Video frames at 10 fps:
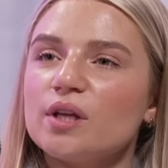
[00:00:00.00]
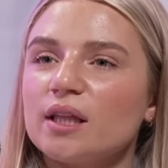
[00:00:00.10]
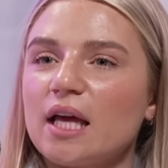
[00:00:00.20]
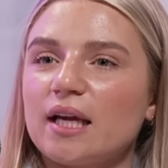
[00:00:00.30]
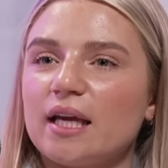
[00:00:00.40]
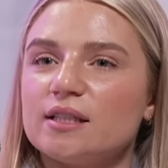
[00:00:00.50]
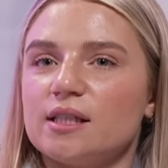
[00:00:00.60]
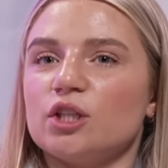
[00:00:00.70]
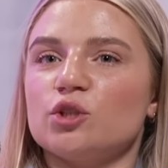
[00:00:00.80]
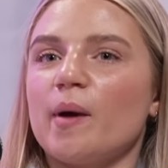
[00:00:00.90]
think that kind of
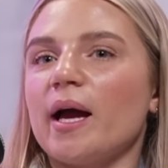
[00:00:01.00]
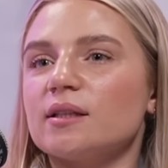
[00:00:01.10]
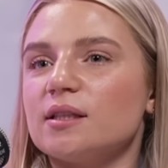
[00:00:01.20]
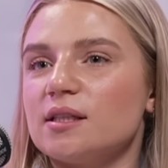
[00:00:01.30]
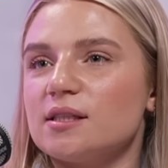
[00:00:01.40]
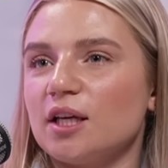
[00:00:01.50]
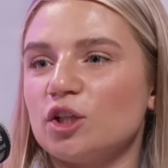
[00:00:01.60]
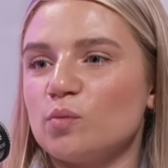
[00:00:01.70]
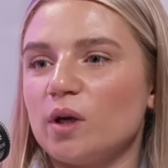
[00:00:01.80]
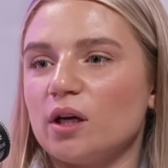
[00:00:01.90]
takes you back to the
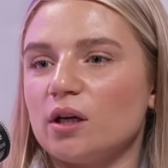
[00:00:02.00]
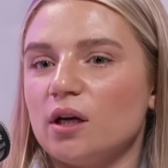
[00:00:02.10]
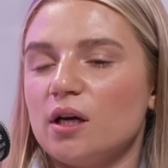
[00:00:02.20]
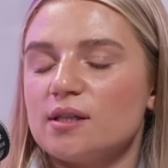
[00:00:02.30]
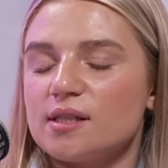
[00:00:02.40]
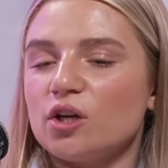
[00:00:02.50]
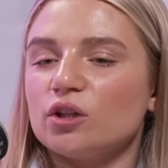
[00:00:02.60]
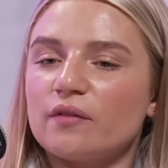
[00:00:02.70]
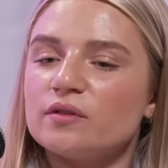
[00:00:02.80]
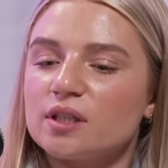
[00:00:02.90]
stage where, say,
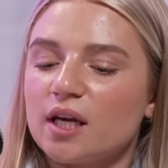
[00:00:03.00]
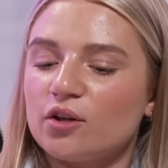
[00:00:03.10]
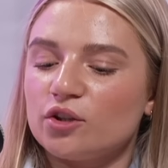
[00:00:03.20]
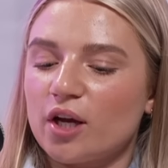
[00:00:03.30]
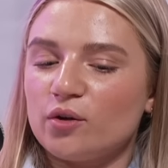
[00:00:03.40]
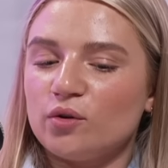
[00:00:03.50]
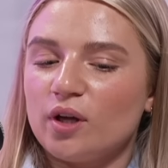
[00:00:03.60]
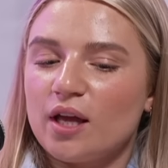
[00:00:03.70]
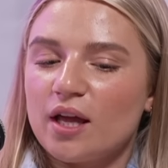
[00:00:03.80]
you're living together now.